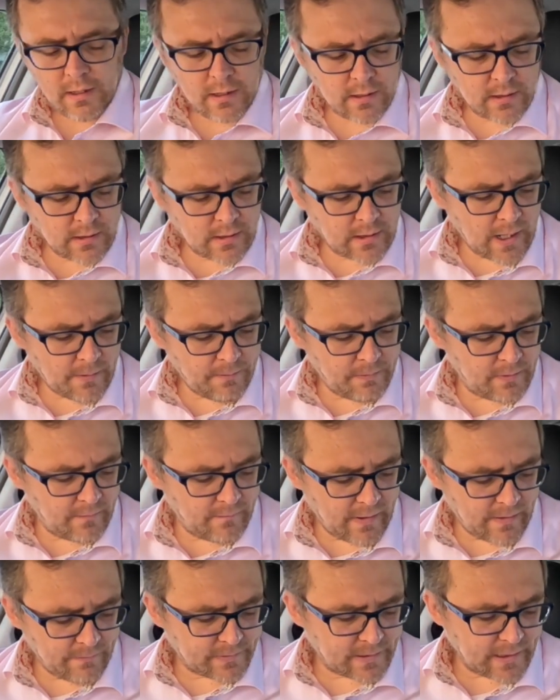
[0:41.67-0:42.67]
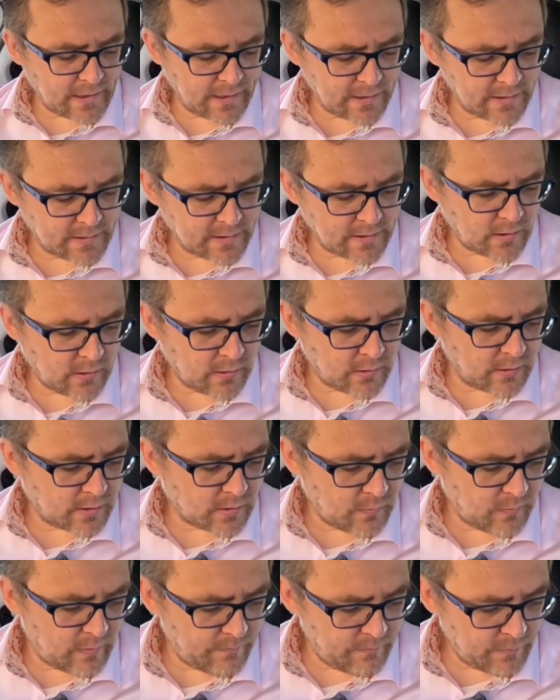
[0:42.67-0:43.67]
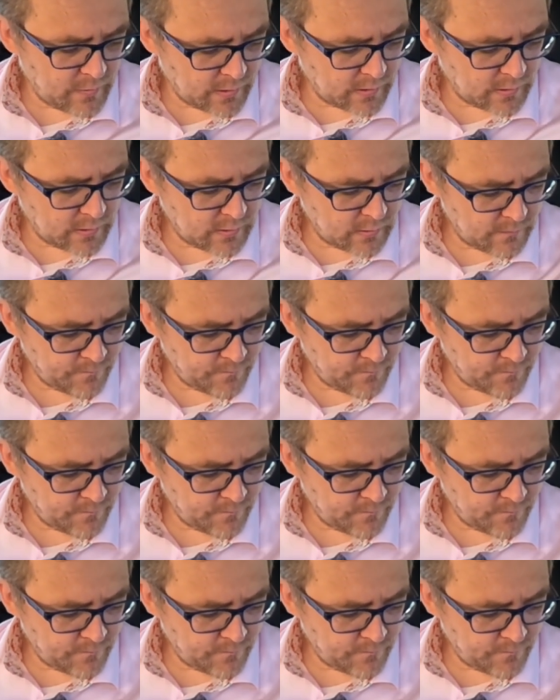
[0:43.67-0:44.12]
A couple of updates on equipment.